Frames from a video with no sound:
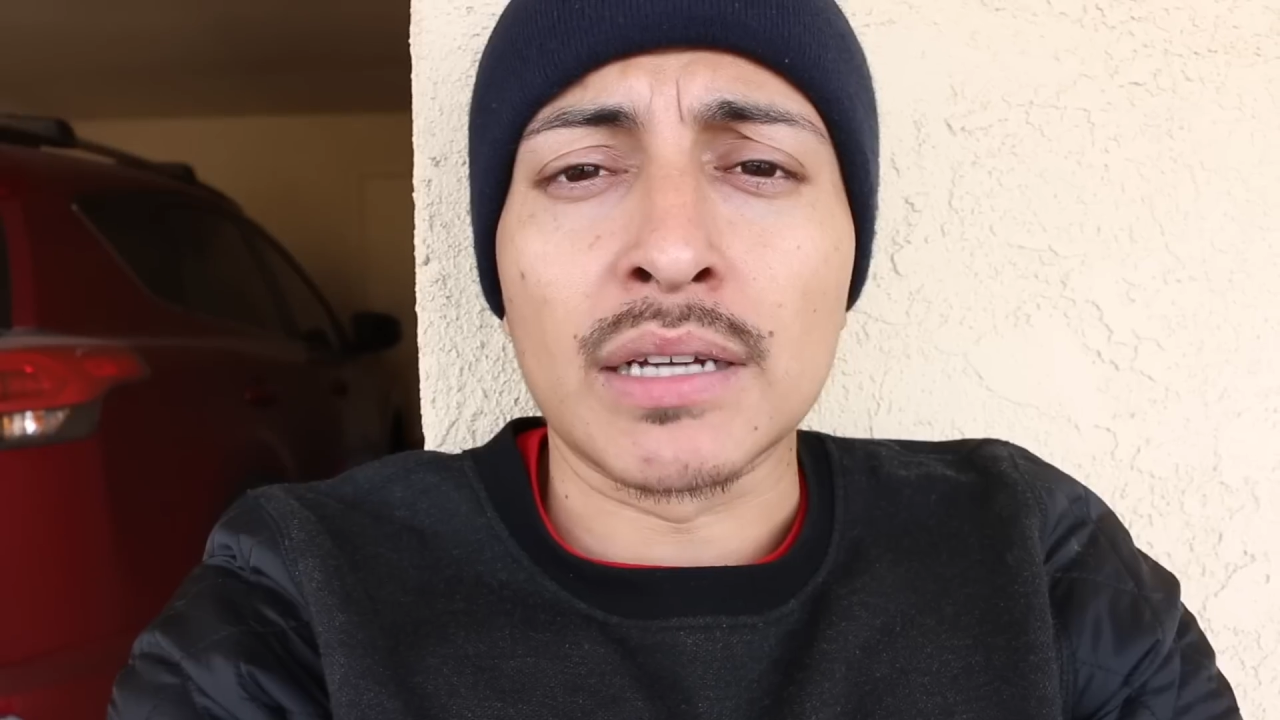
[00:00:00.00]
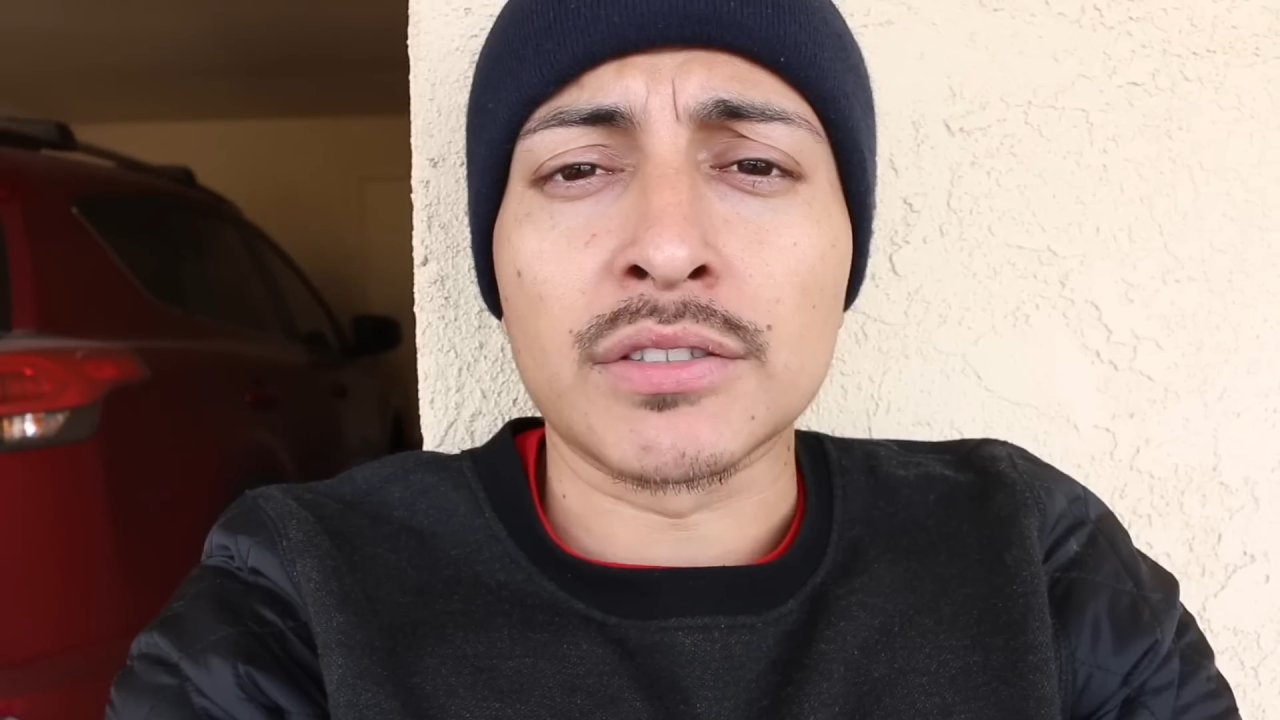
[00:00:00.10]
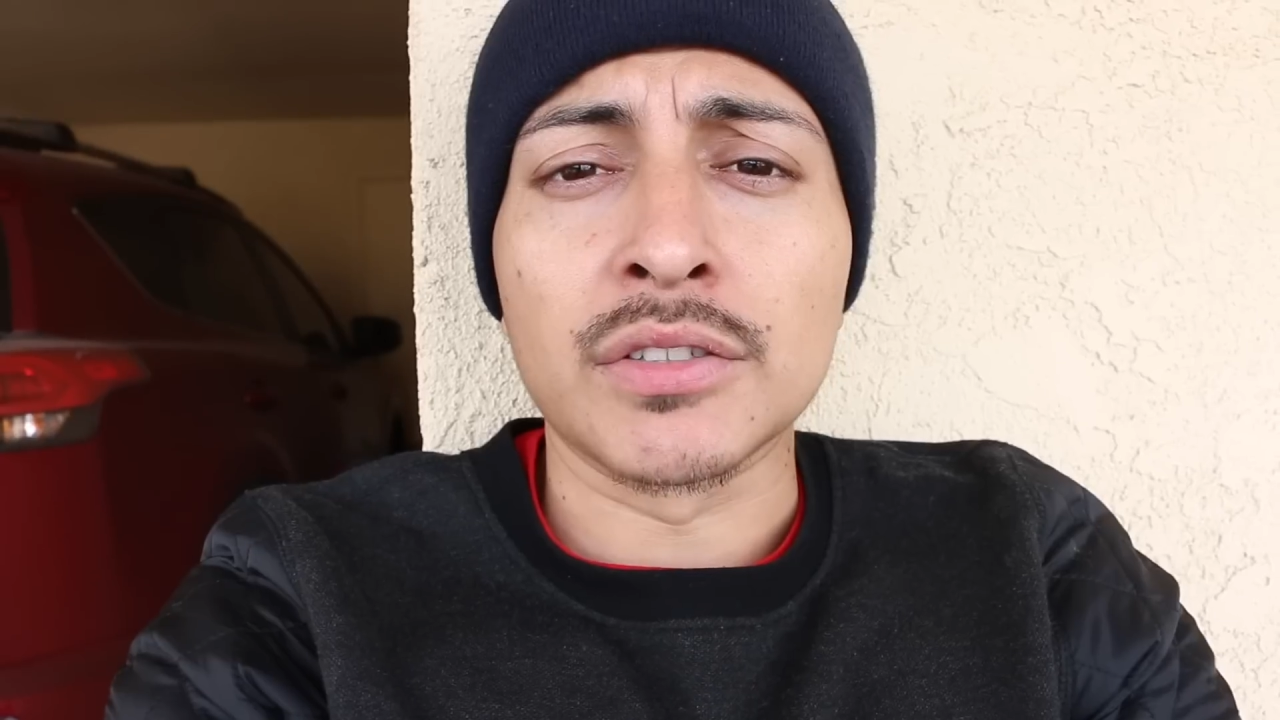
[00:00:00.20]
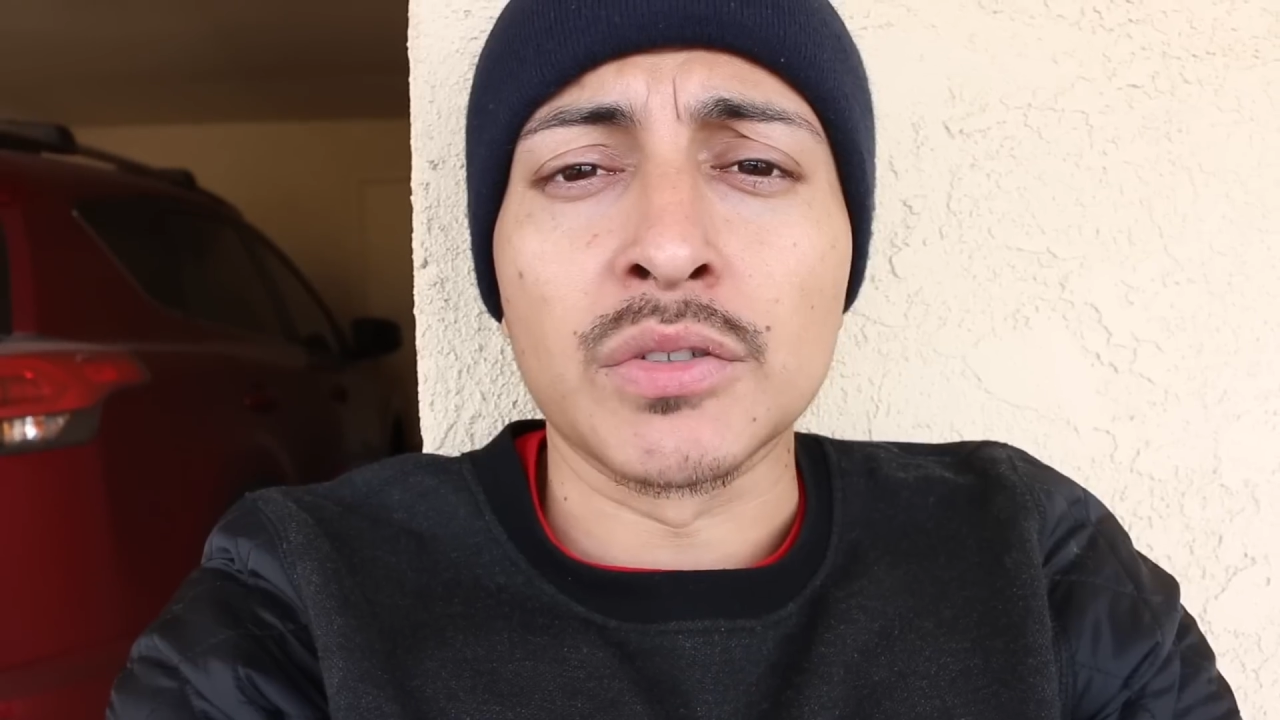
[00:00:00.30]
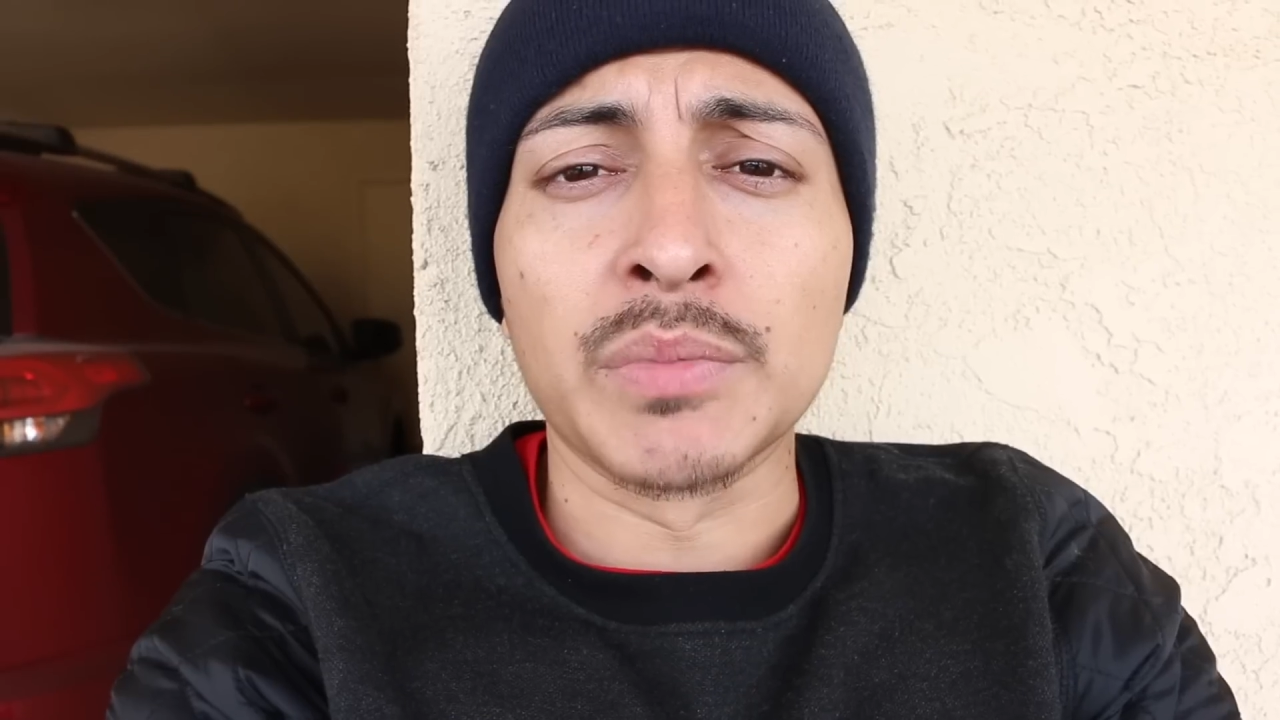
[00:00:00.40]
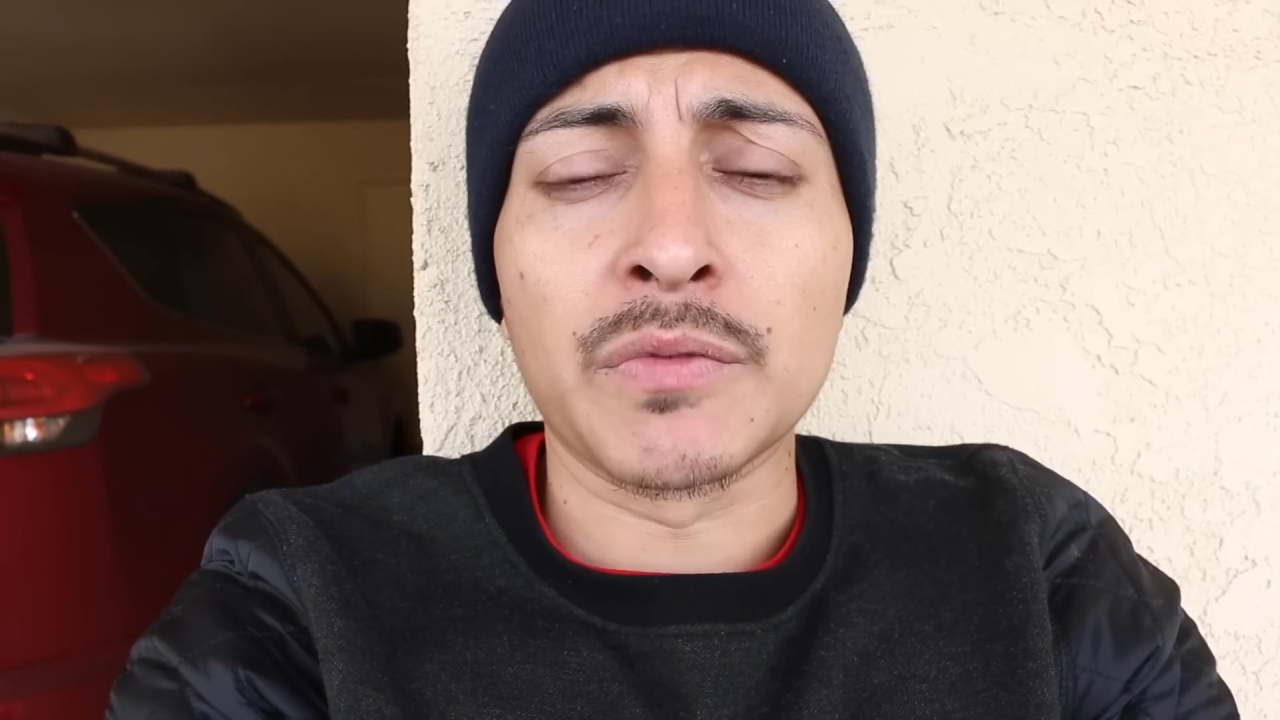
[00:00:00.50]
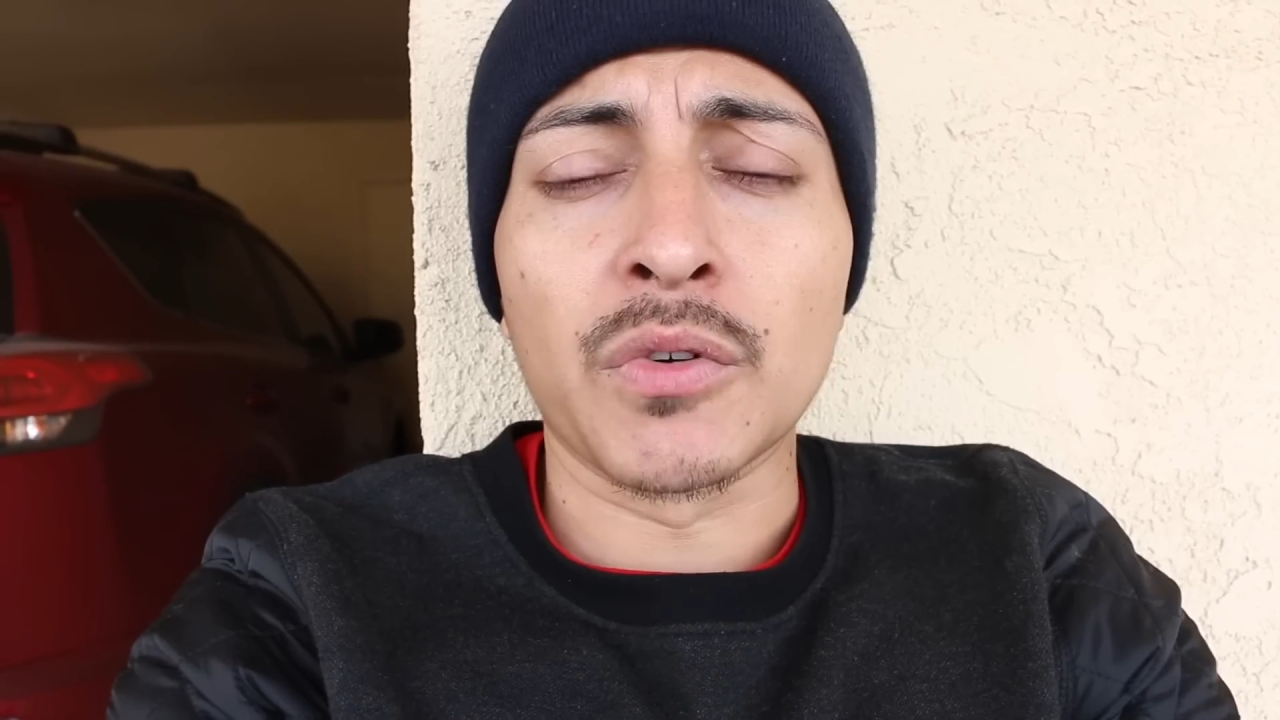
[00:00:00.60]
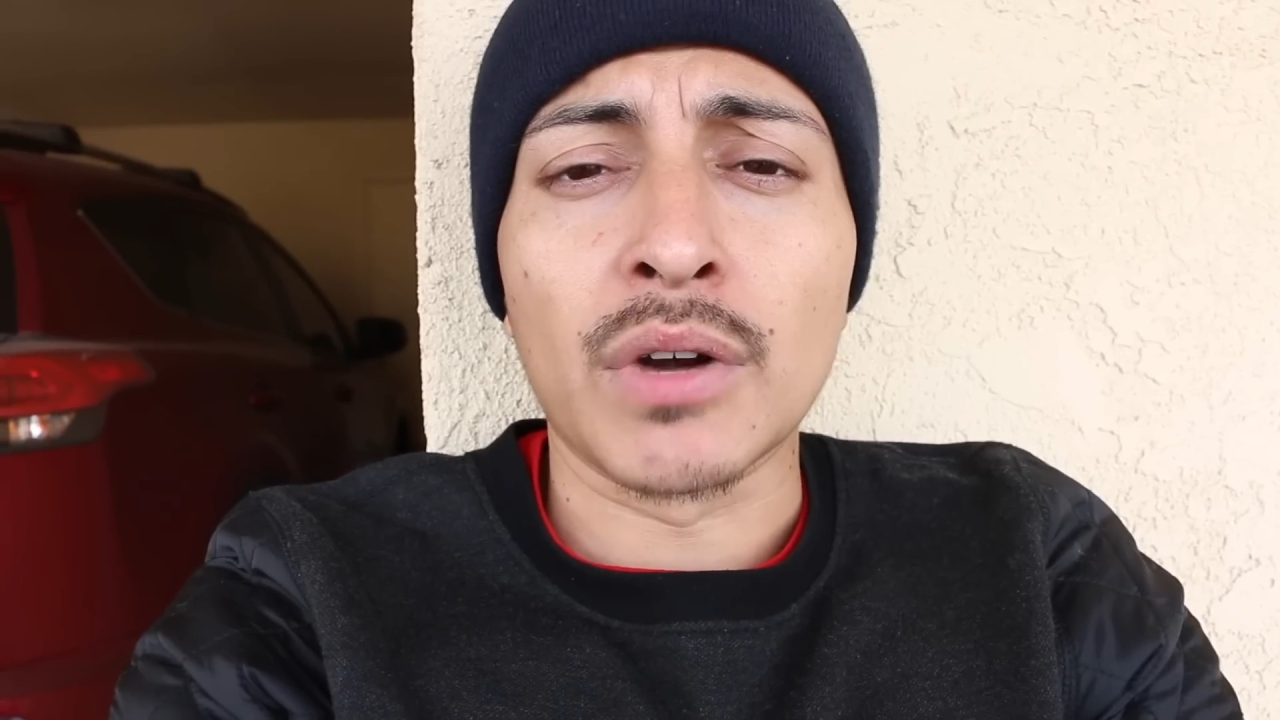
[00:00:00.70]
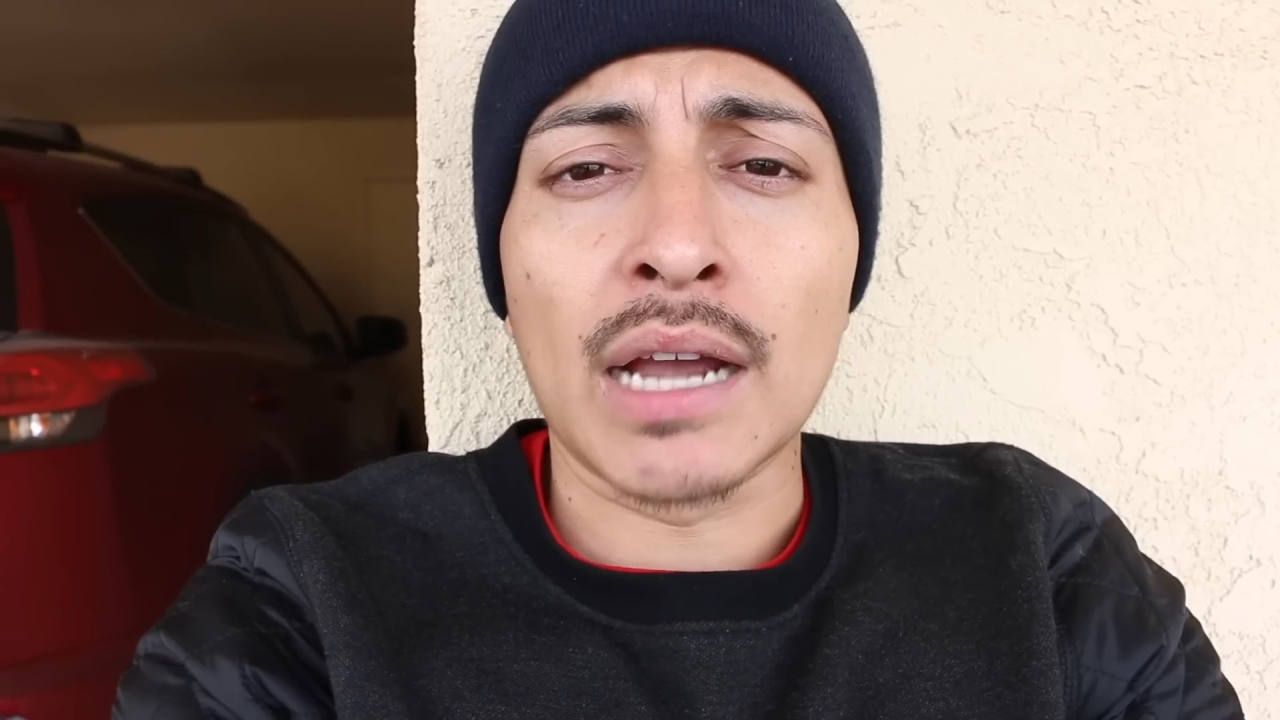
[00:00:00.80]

like to do before